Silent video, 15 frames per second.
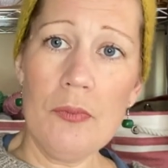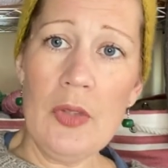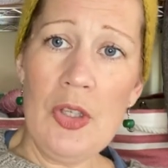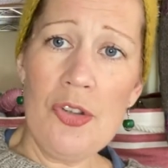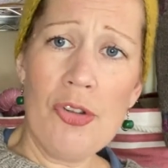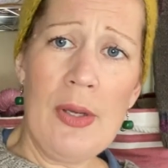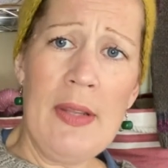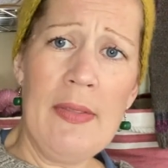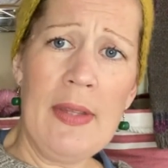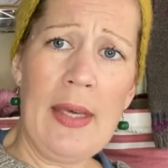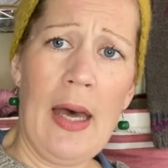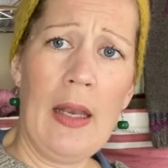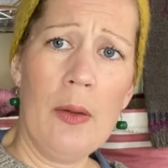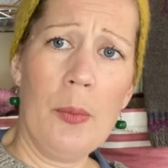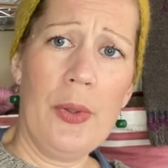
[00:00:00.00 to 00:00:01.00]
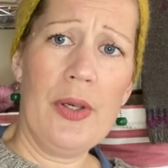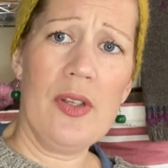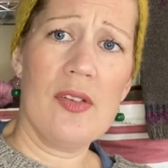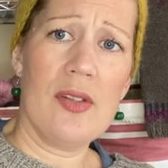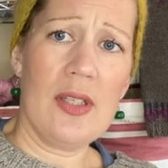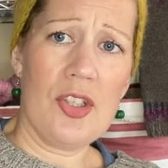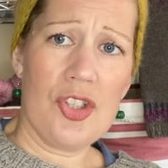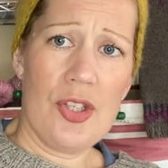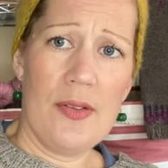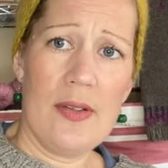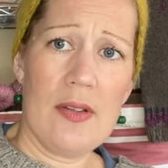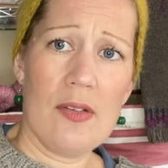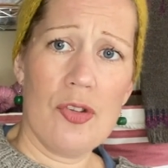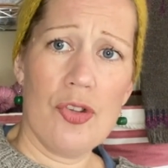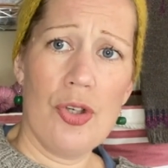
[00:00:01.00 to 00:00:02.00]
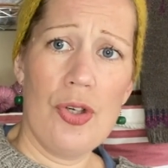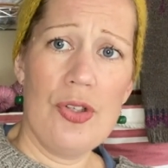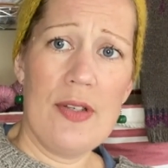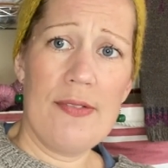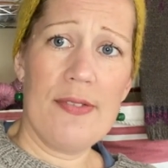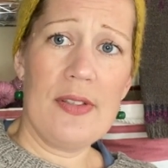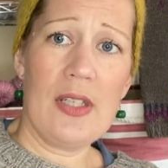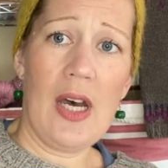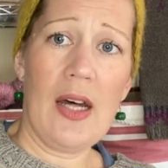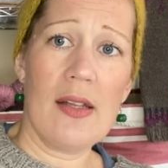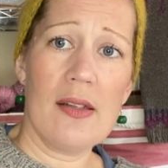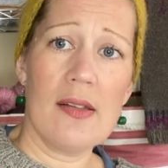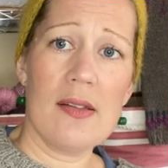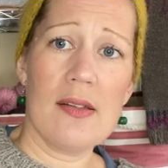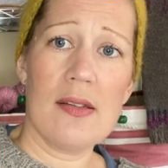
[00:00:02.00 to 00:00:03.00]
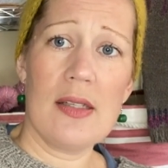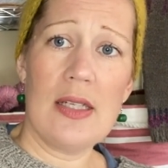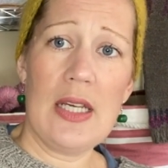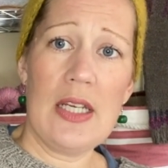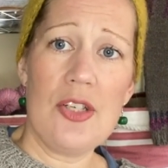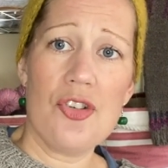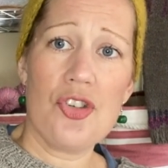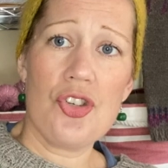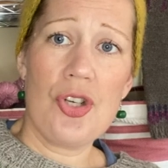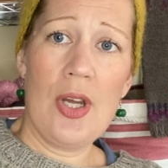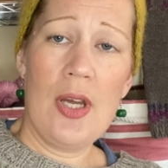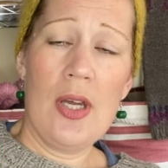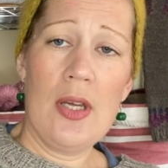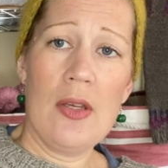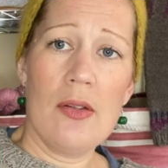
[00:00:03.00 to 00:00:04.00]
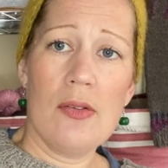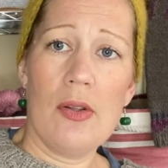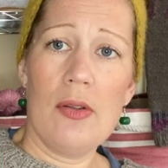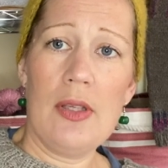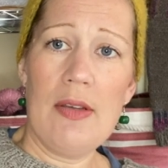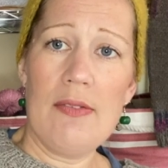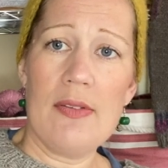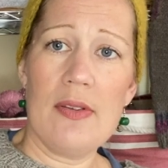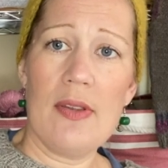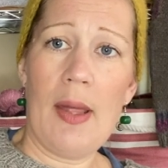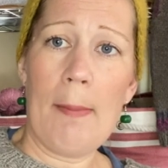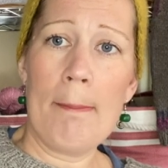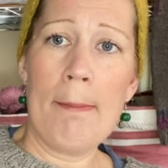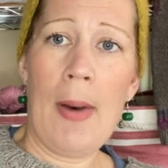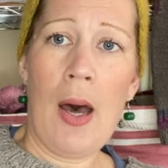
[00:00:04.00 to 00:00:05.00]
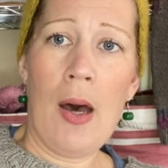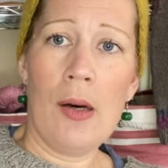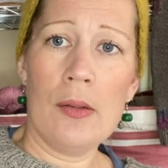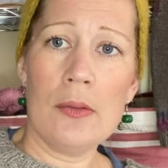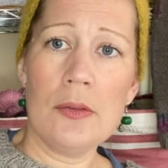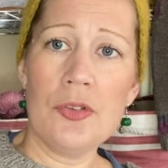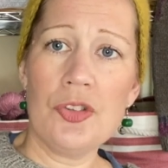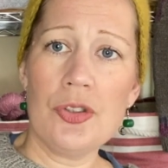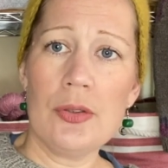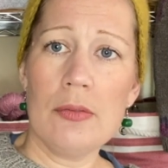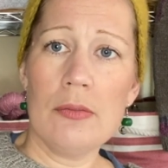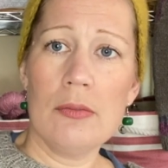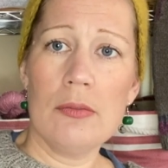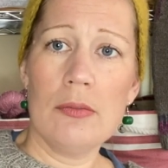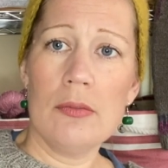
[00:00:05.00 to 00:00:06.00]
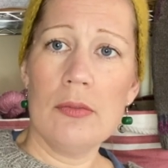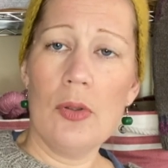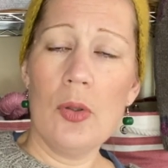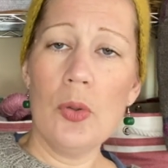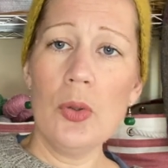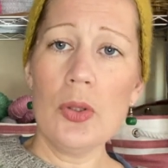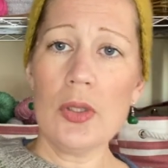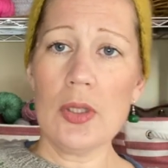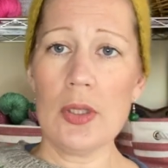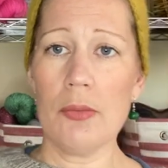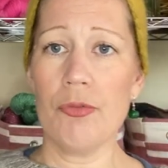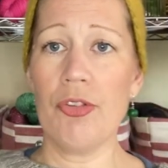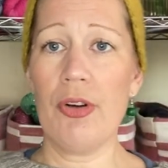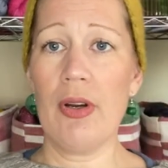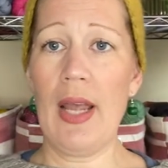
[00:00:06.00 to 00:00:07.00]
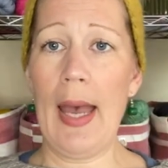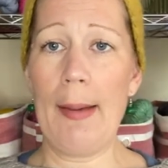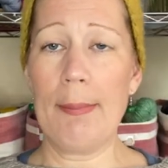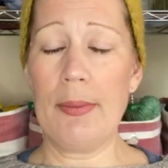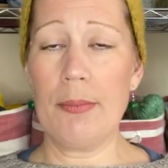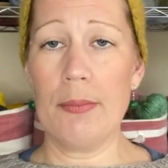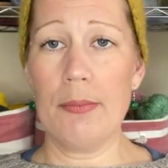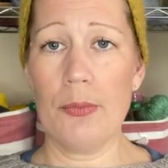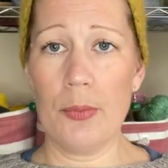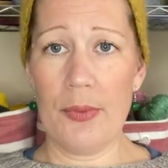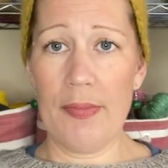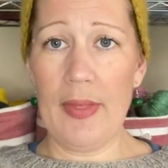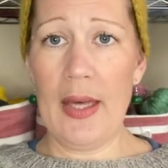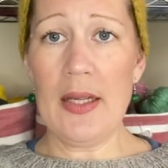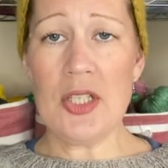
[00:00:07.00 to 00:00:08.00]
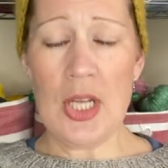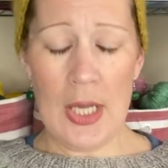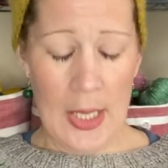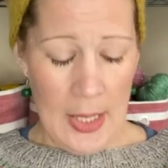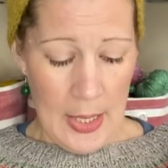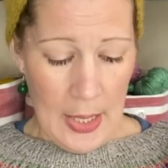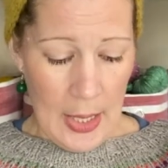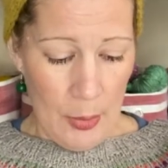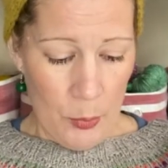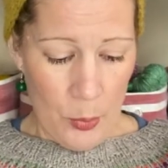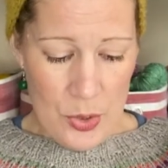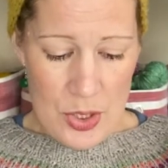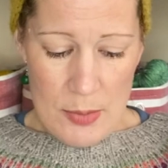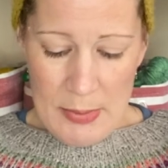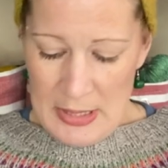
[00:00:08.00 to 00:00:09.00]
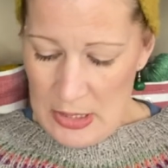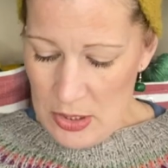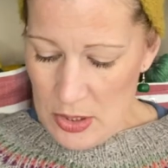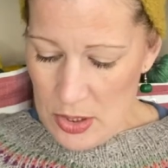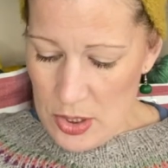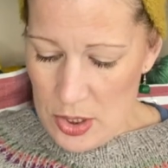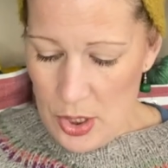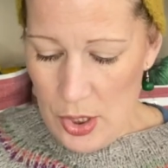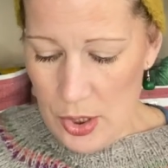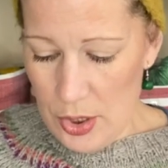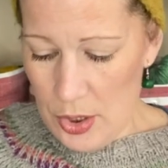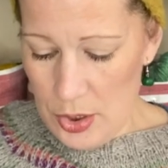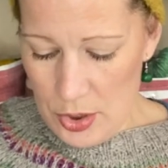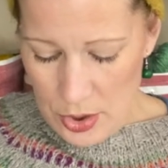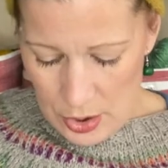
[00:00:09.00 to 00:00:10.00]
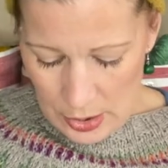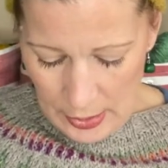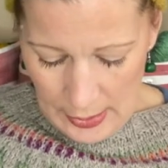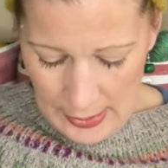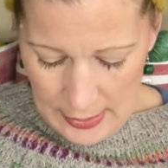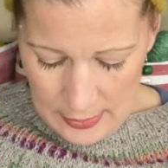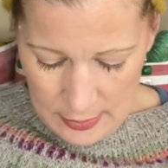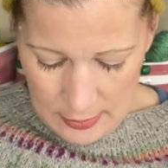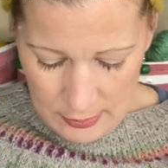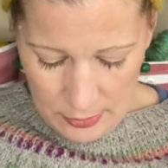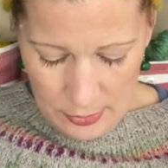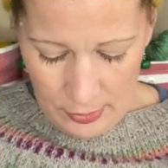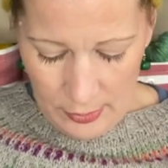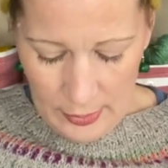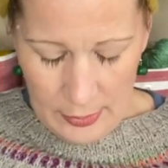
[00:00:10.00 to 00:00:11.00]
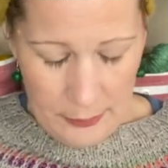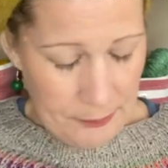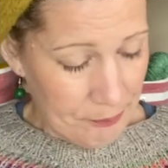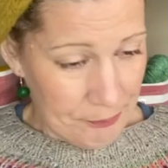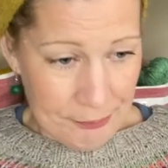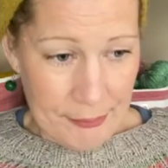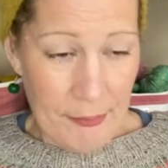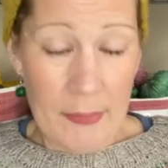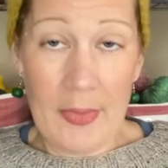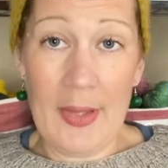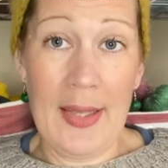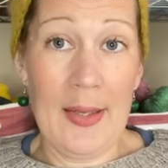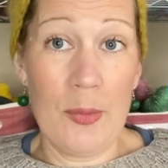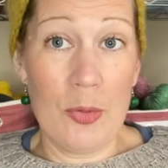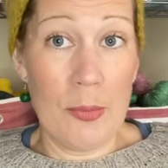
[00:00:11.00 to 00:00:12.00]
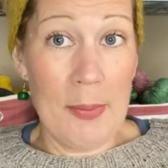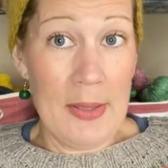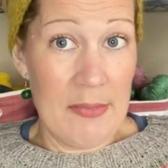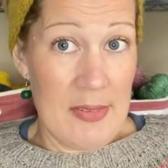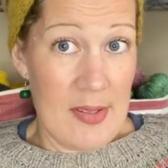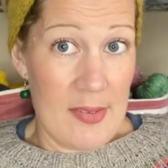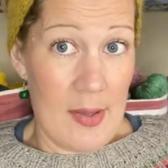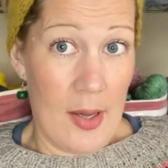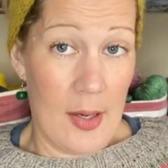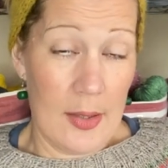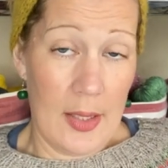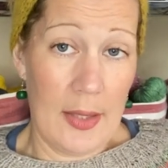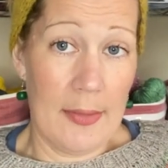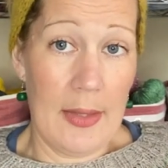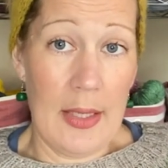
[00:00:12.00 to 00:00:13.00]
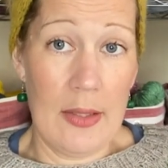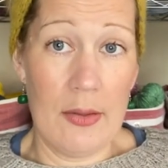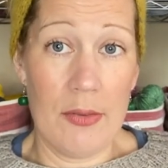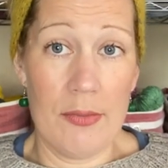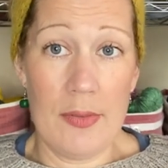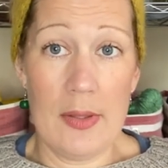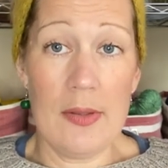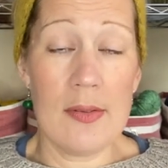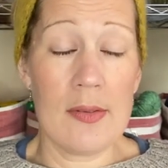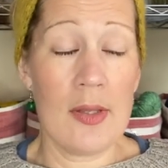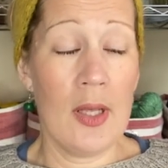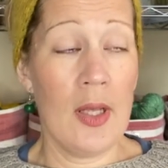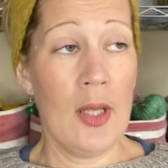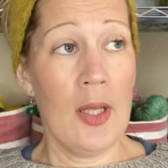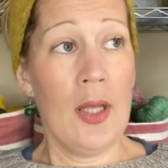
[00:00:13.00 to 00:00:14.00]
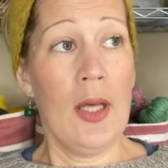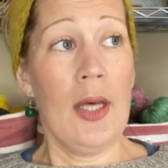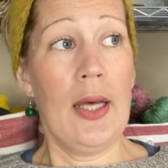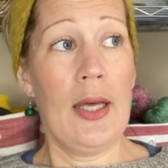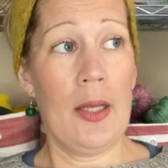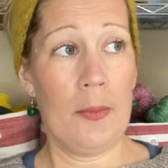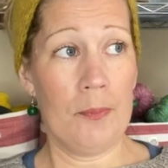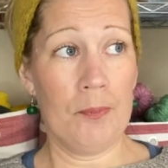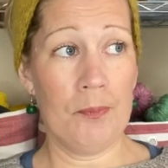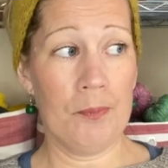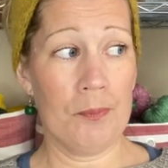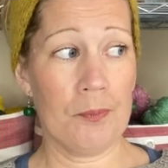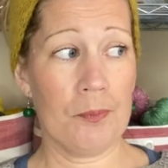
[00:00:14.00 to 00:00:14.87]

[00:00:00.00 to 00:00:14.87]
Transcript: So in the color work section, there's two different colors in each. So it gives you that mild look. I'm very happy with that. I was a bit concerned and I had, you know, it was a bit of a sag at the end of this. Um,